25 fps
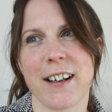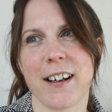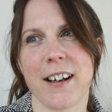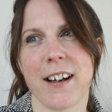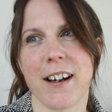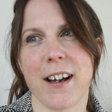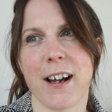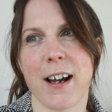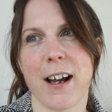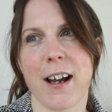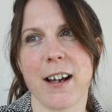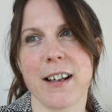
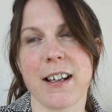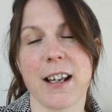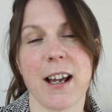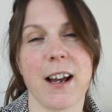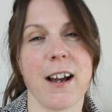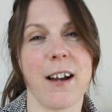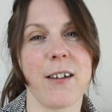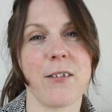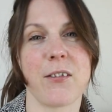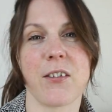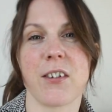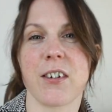did
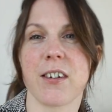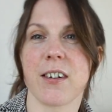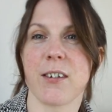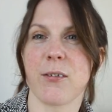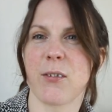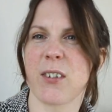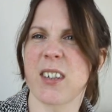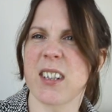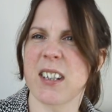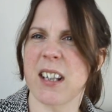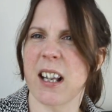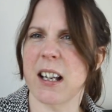
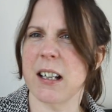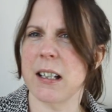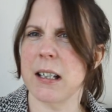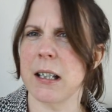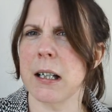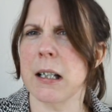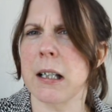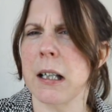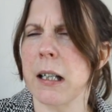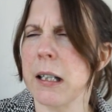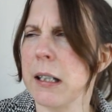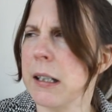I say?
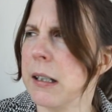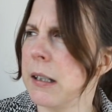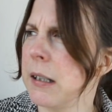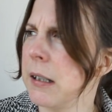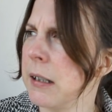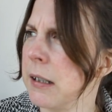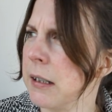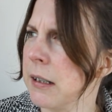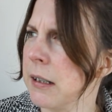Did I say?